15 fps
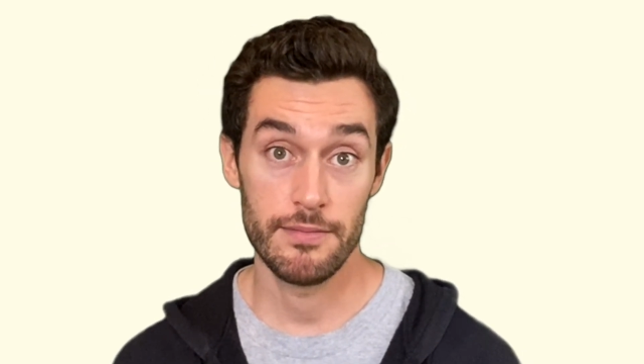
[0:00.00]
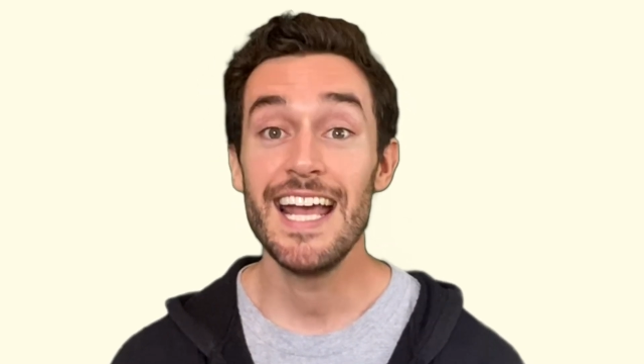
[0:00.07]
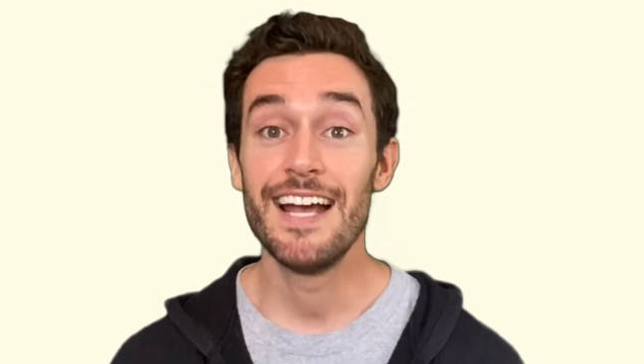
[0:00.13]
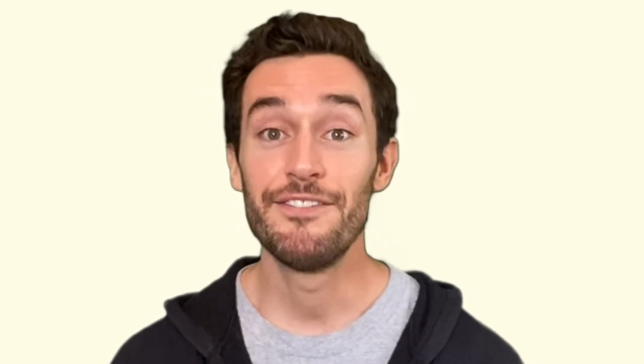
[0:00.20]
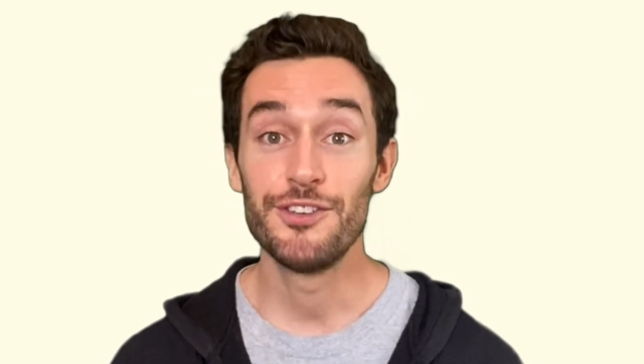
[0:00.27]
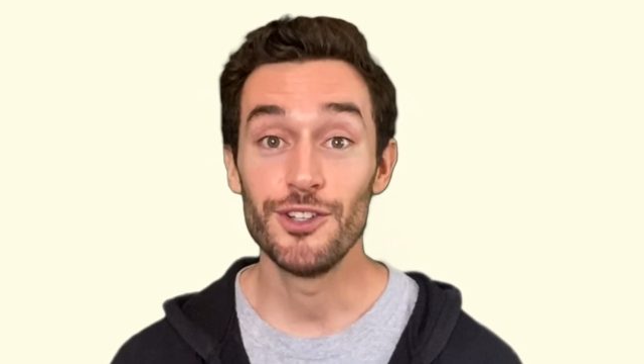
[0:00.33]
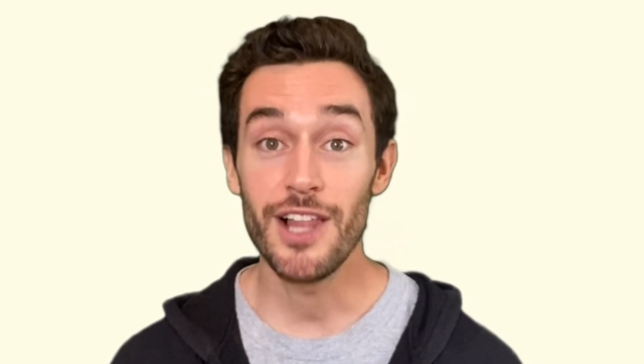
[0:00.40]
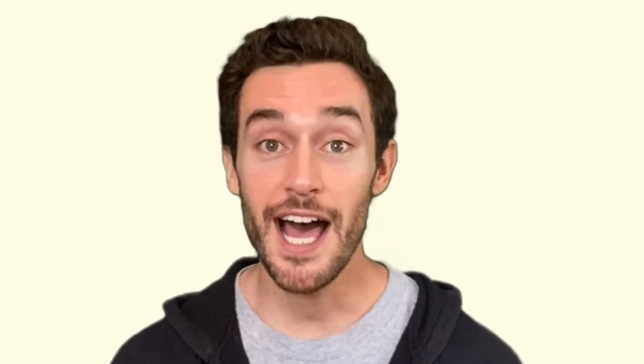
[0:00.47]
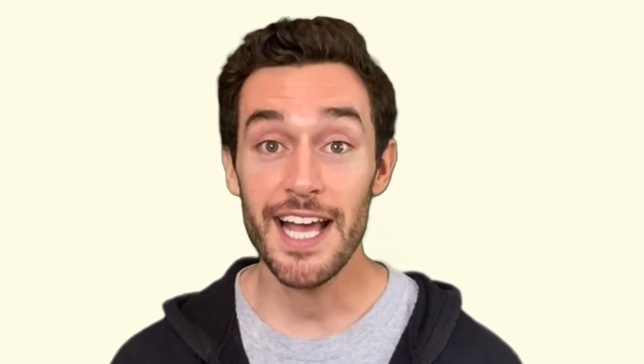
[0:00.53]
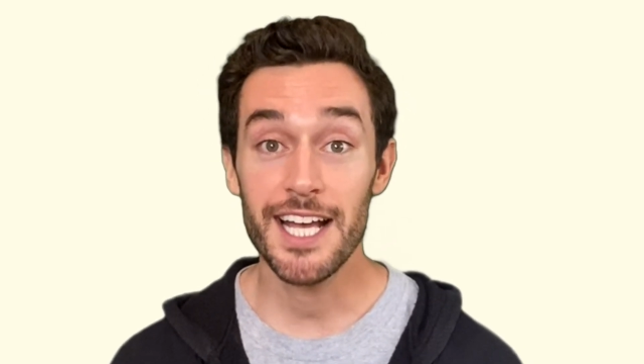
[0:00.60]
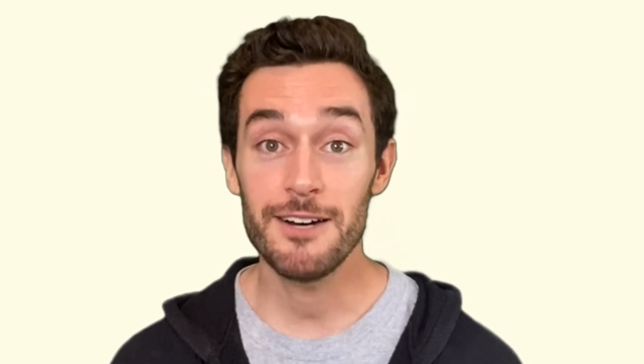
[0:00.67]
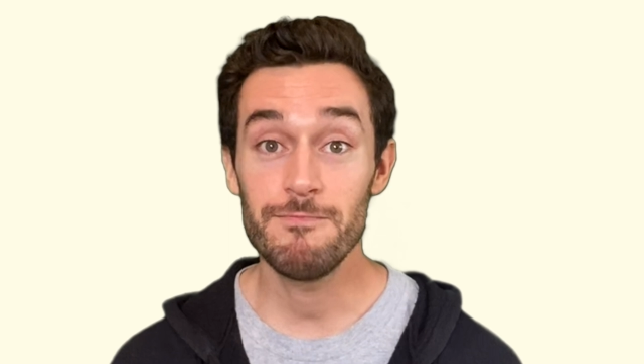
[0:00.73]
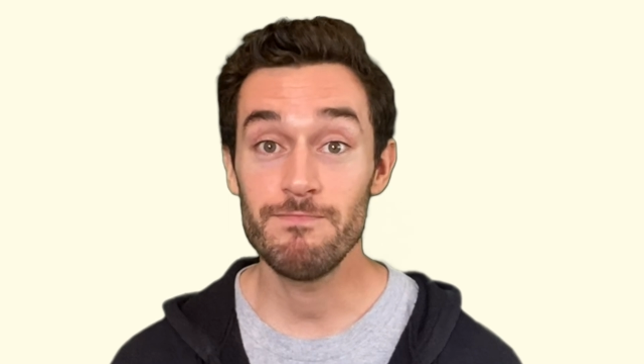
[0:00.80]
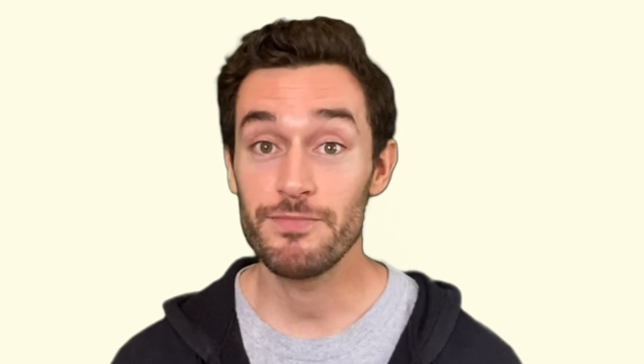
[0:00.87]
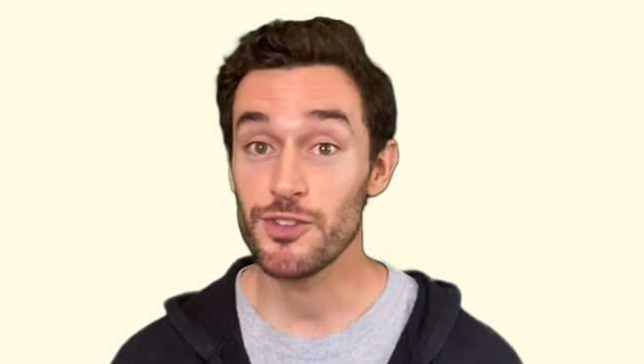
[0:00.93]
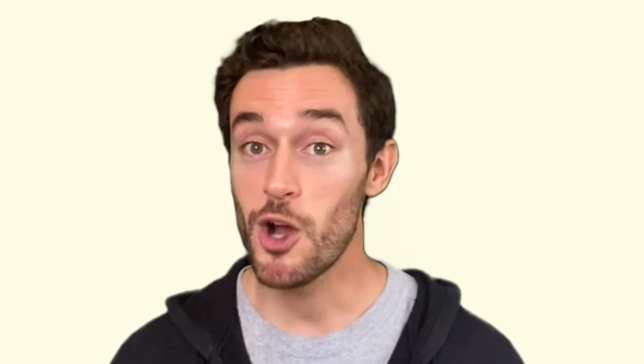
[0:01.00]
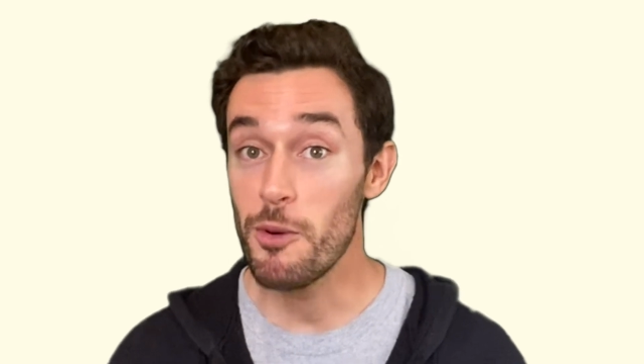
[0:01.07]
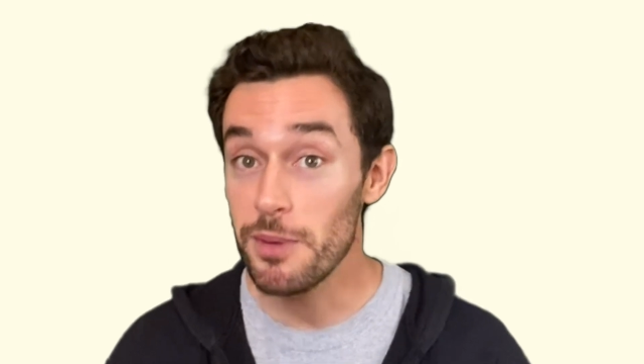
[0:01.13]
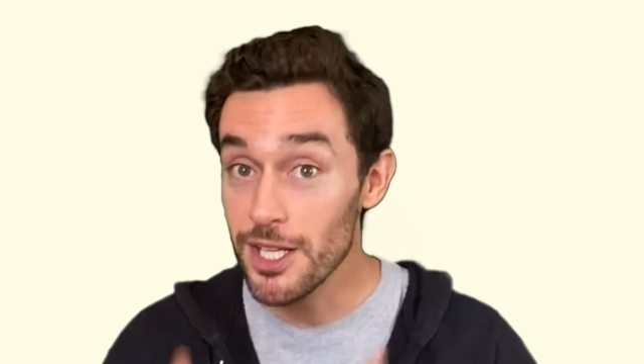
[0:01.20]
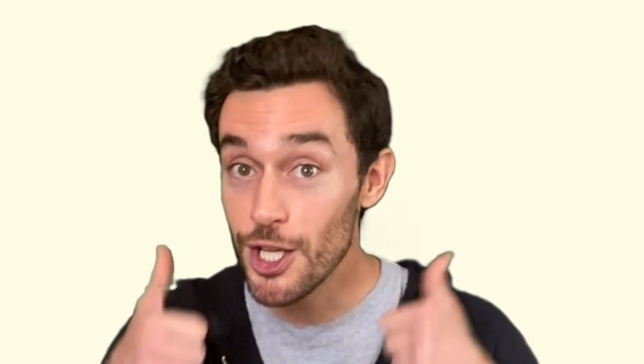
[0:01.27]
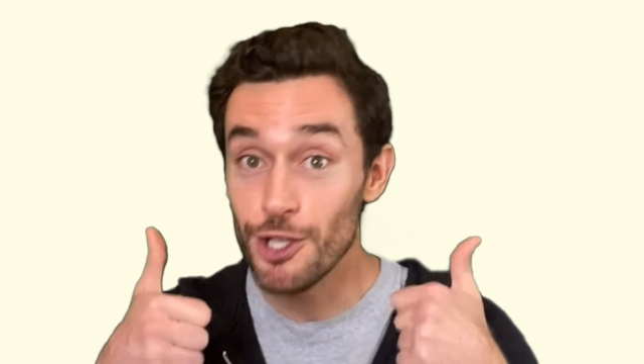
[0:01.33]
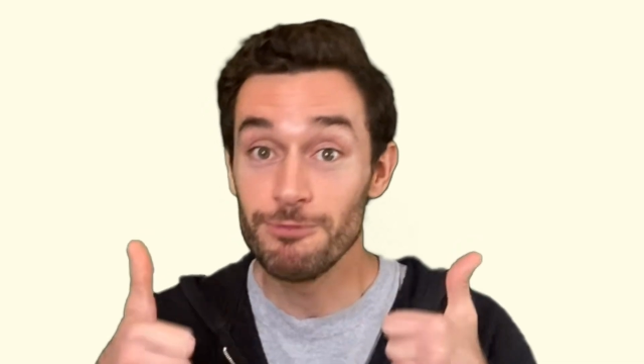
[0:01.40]
If you like them, throw them a
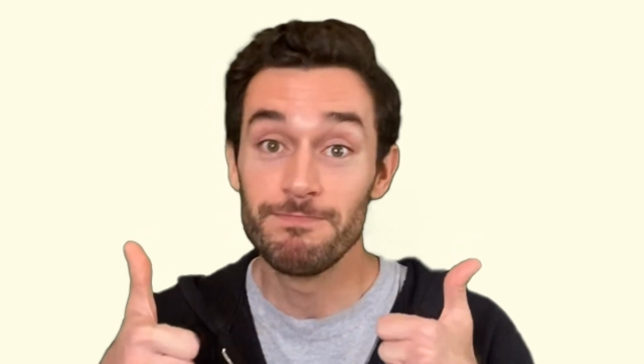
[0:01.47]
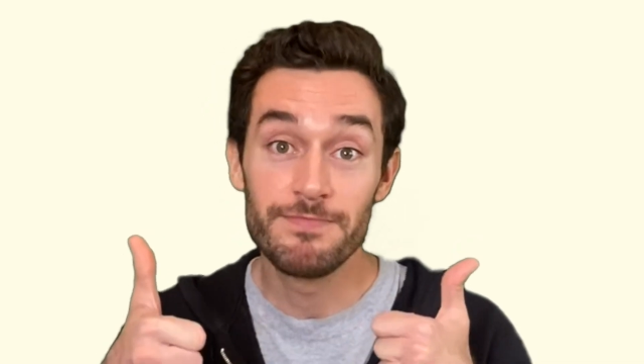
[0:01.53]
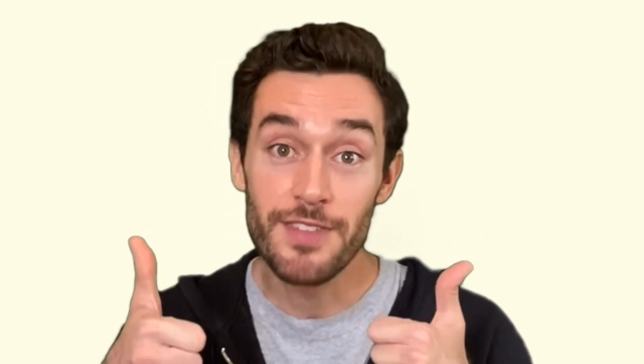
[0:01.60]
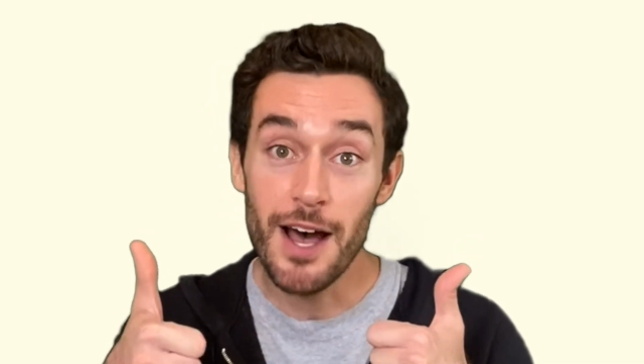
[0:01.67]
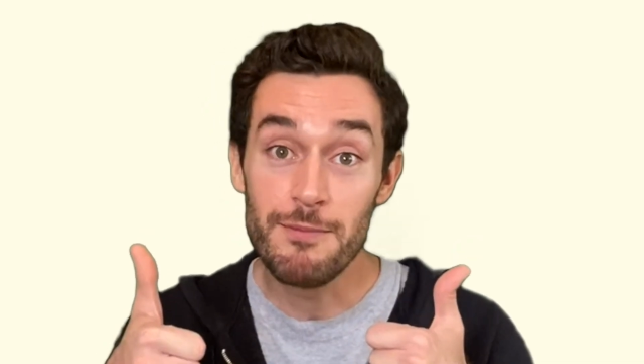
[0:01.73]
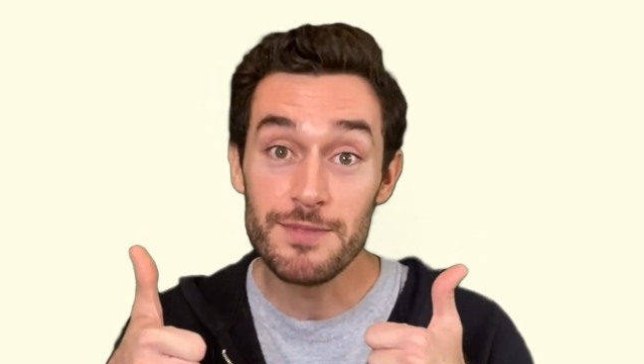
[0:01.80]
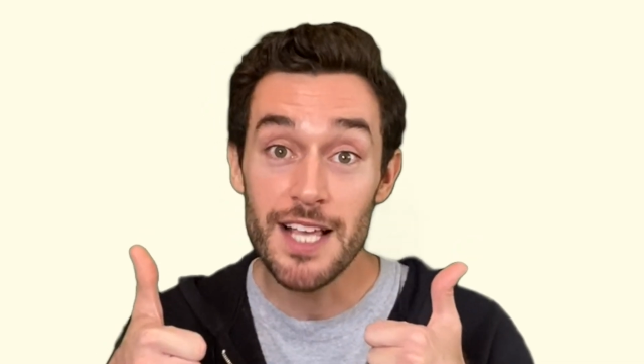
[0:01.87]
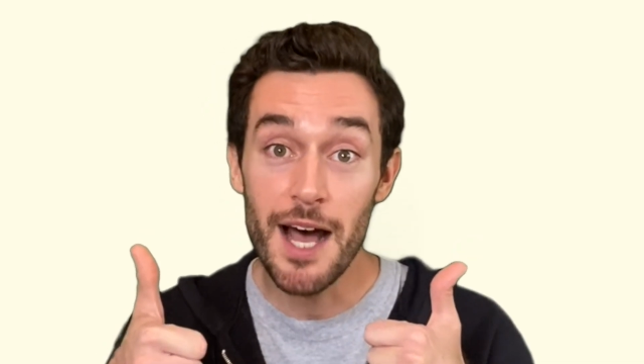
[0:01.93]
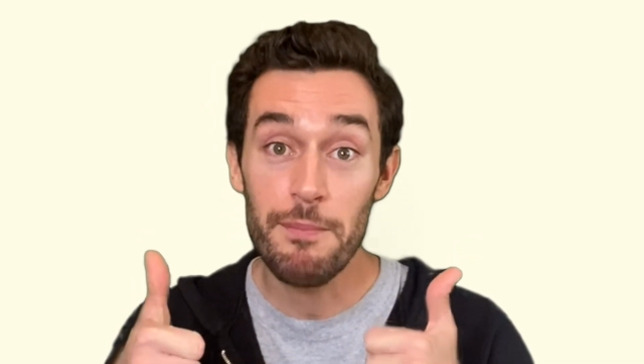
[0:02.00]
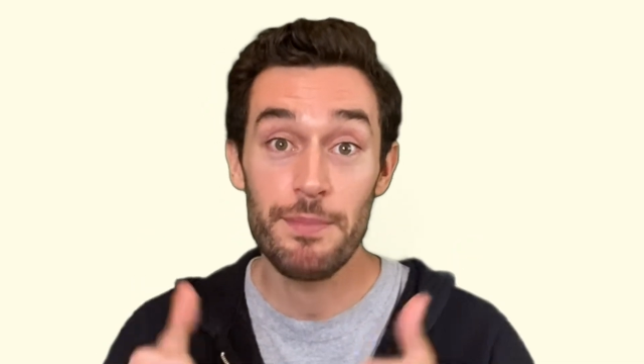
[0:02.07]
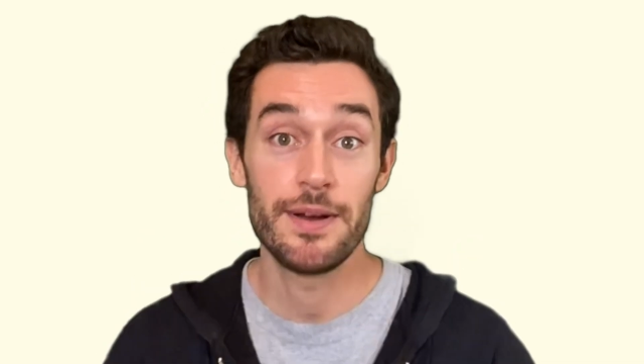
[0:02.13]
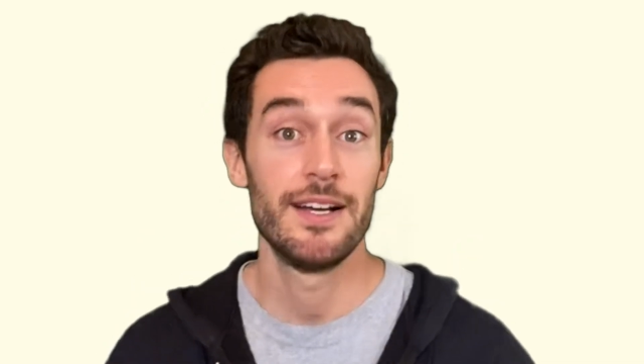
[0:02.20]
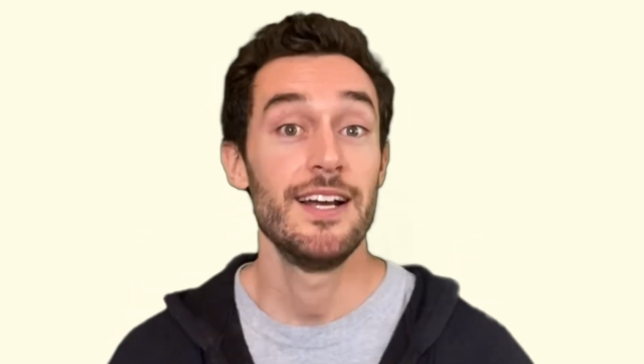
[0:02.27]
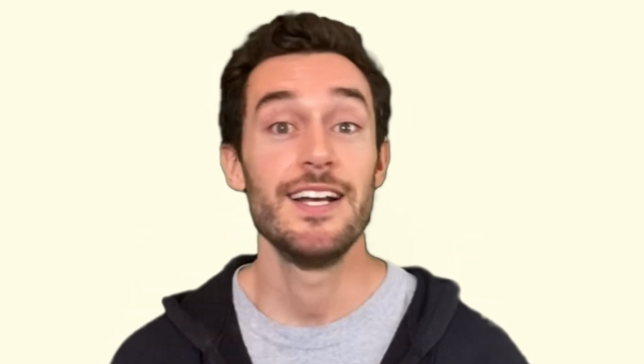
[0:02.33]
little thumbs up,